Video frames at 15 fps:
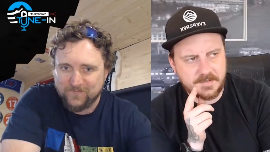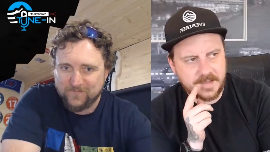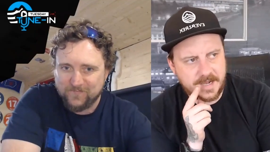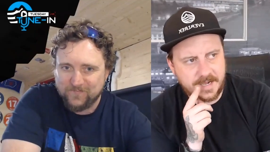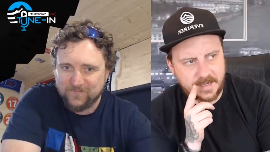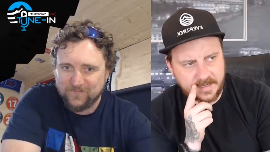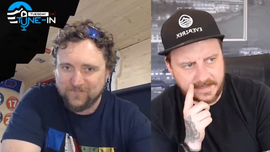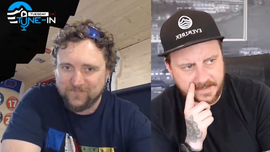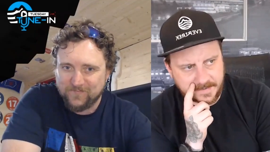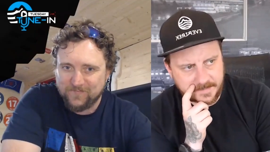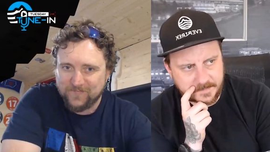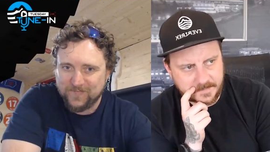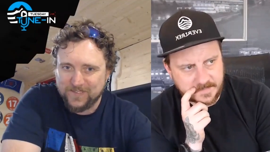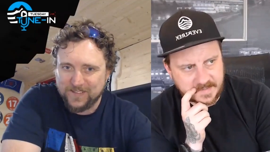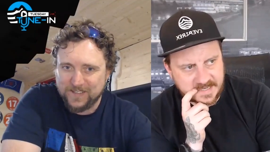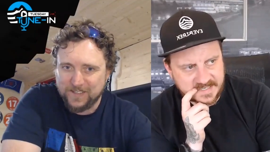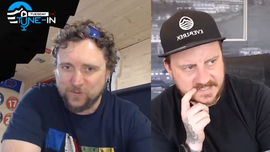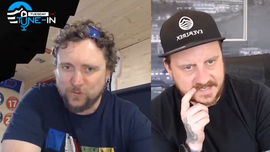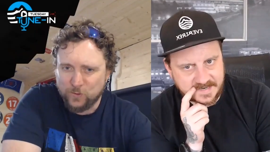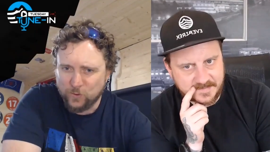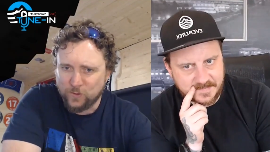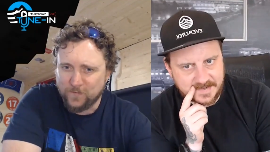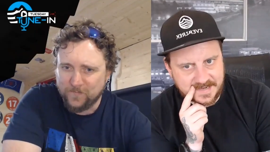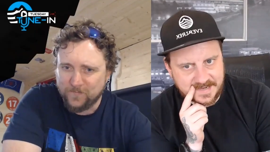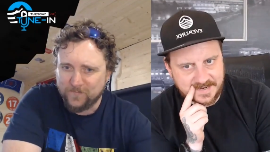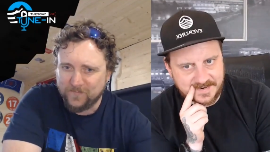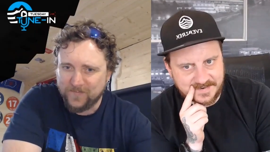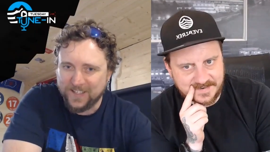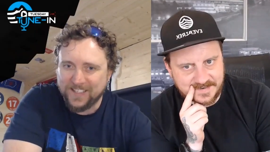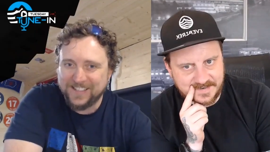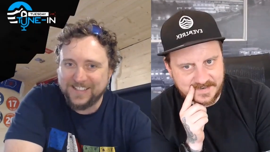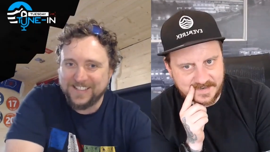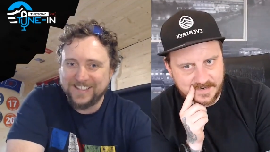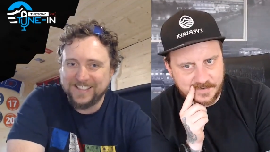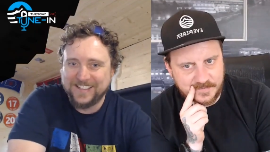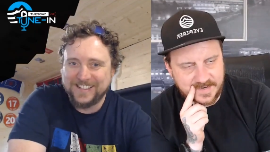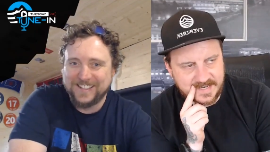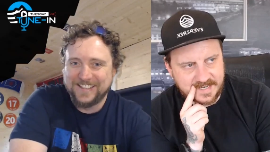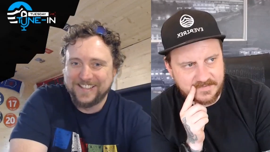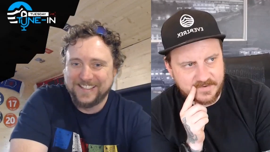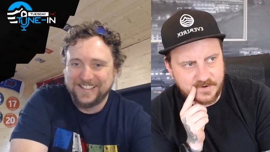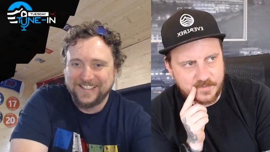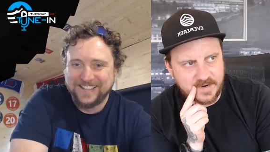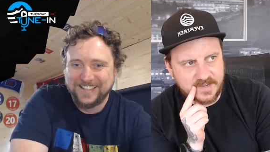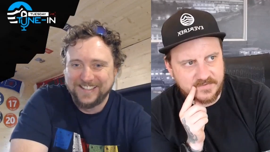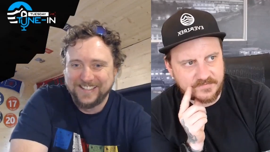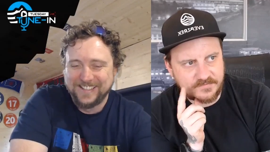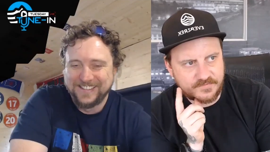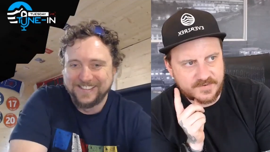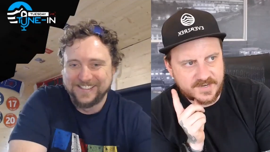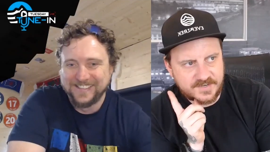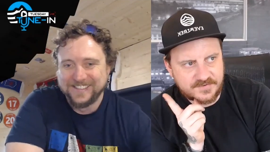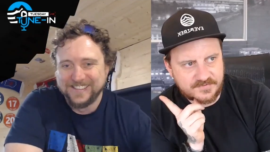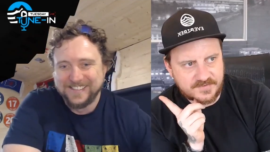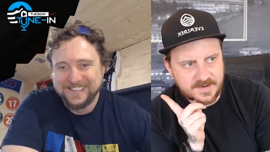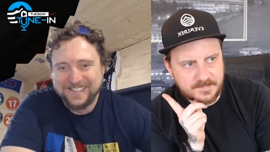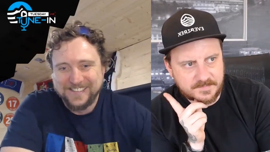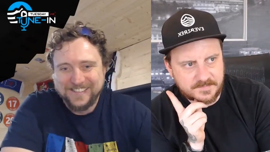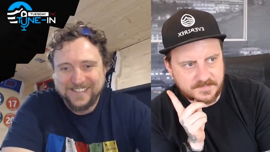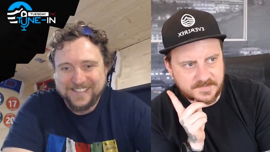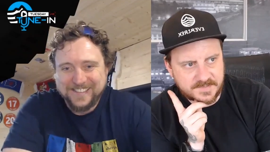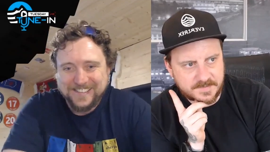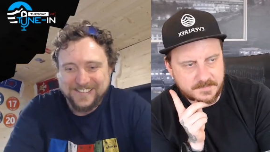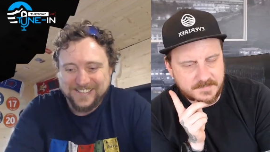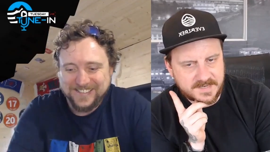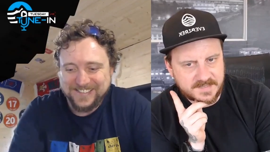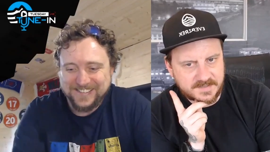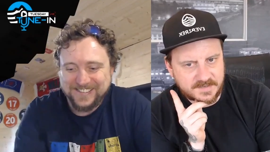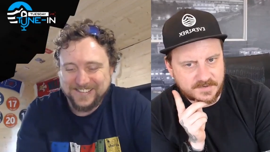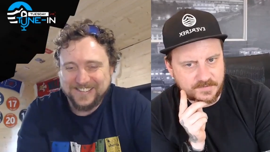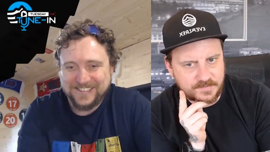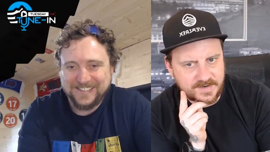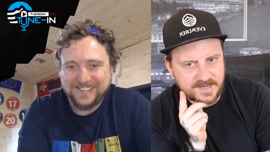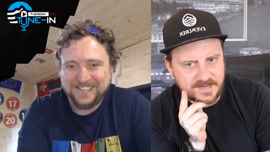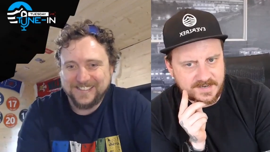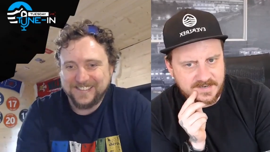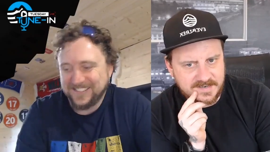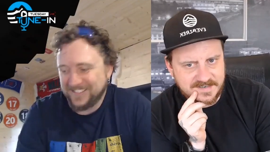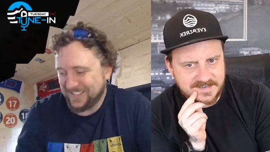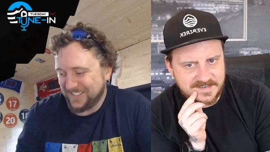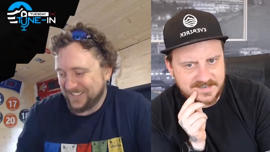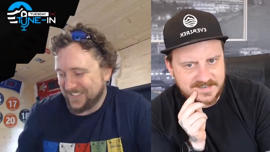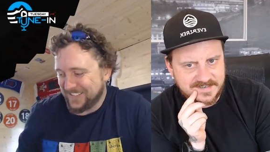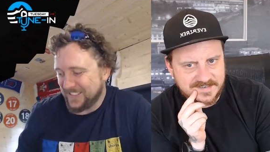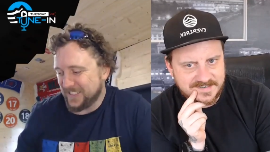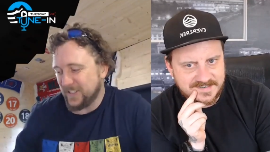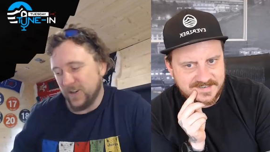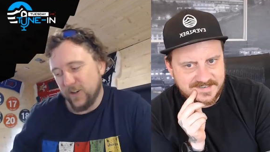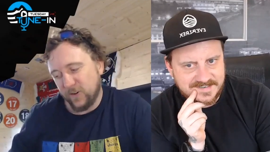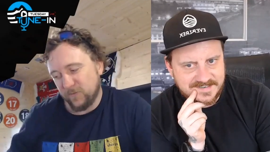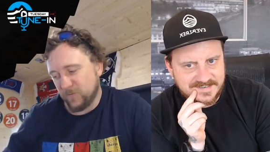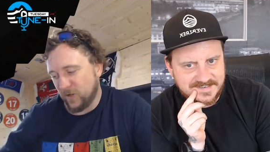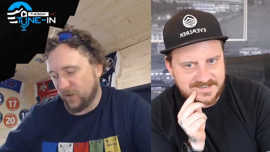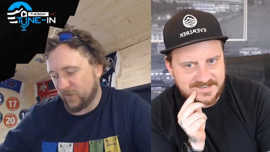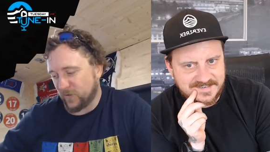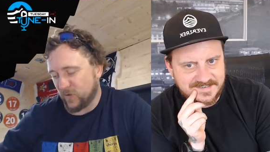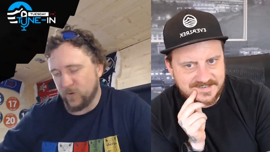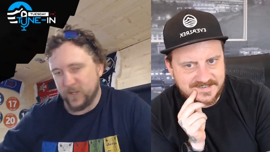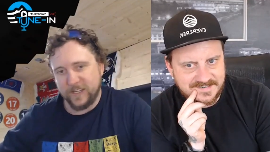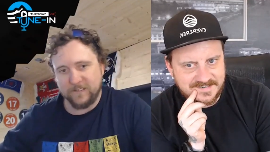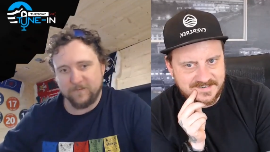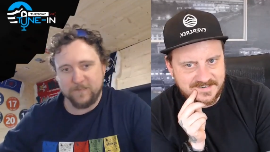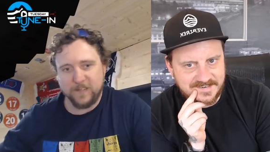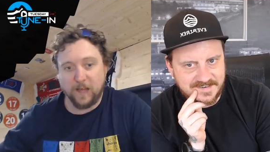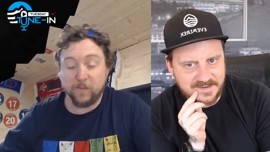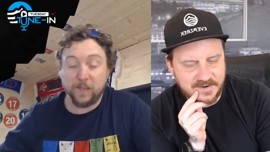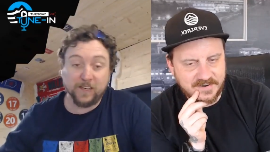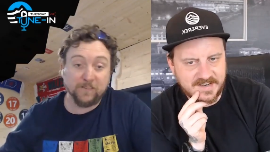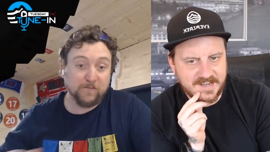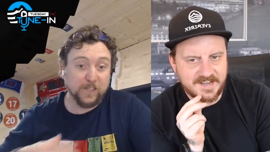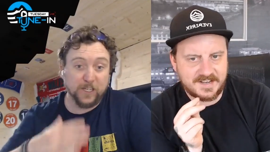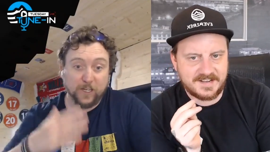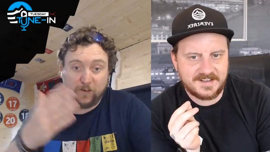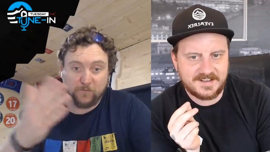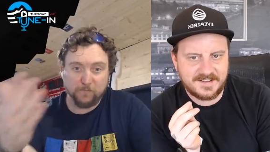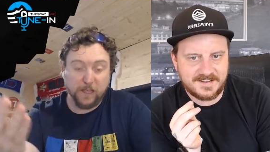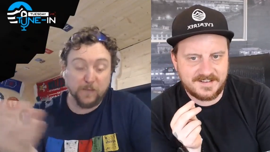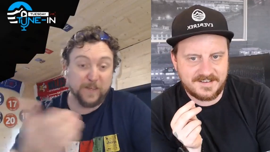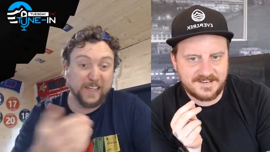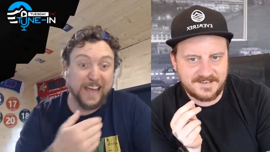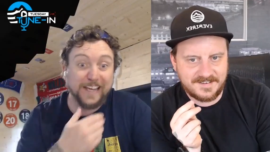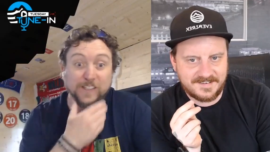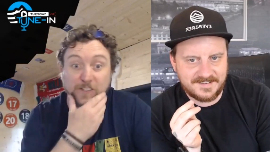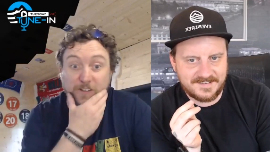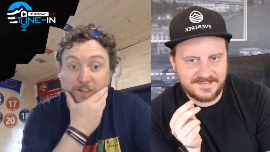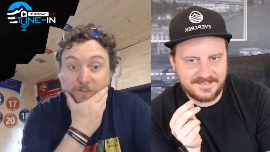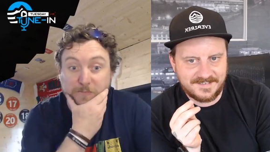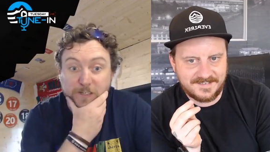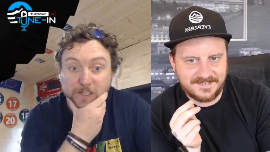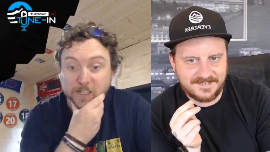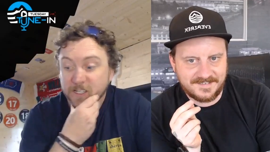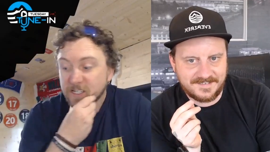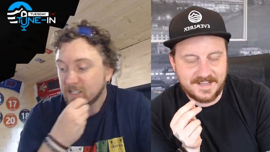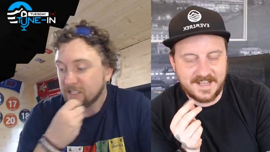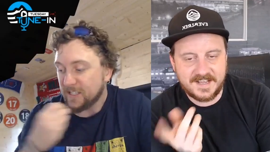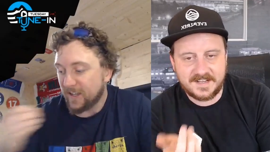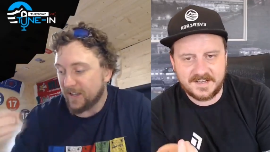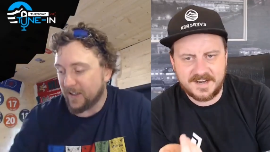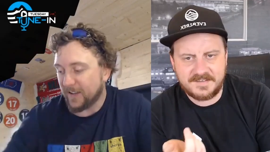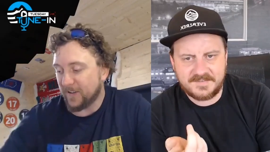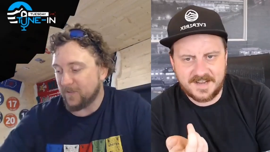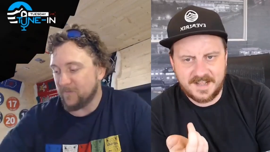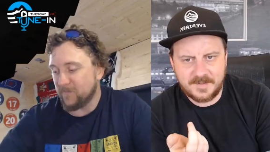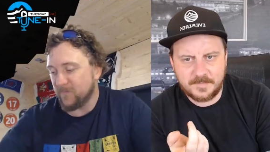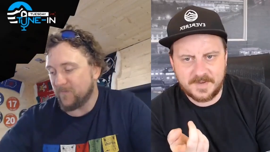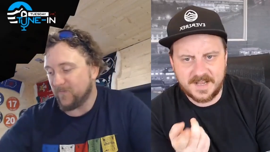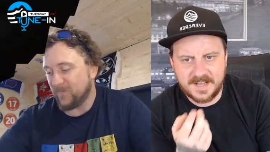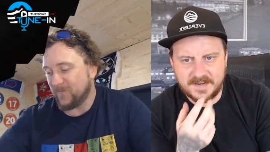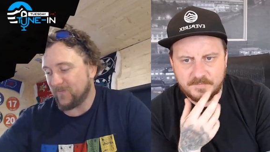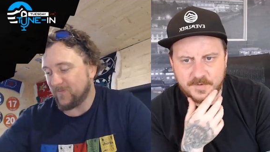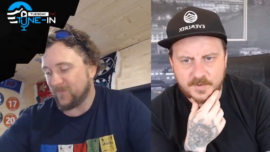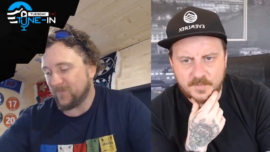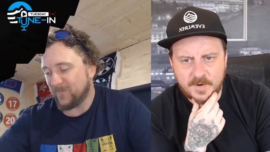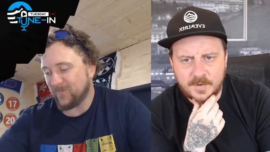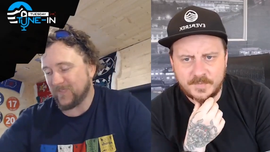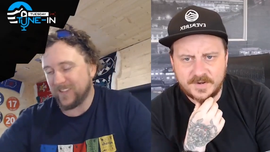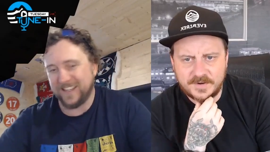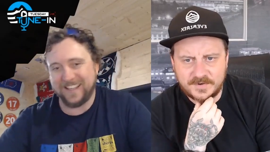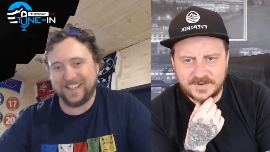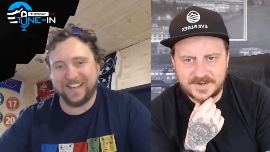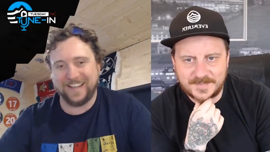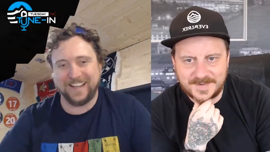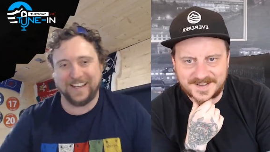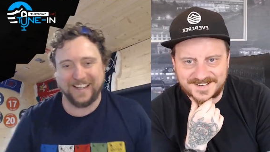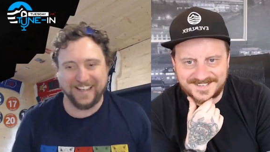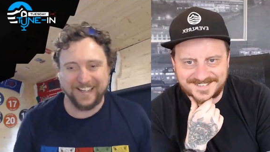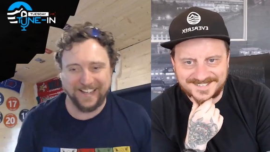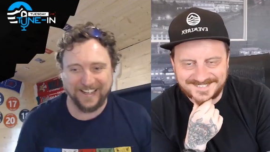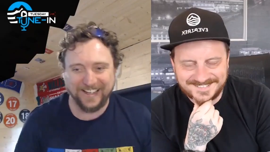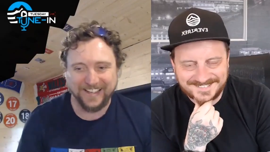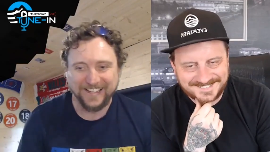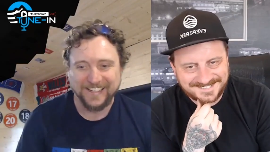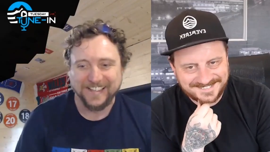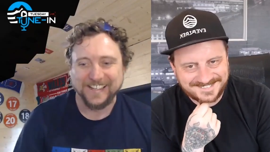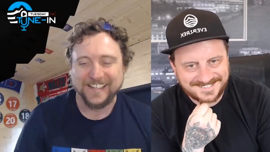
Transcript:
Speaker 1: not that. Um, is it sure? about? Are we giving away a free trip to meet the Queen?
Speaker 2: Nope, not the Queen. I okay. mean, you know, maybe next time. Yeah, you're gonna have um, to help me,
Speaker 1: Anne. What what are we talking about?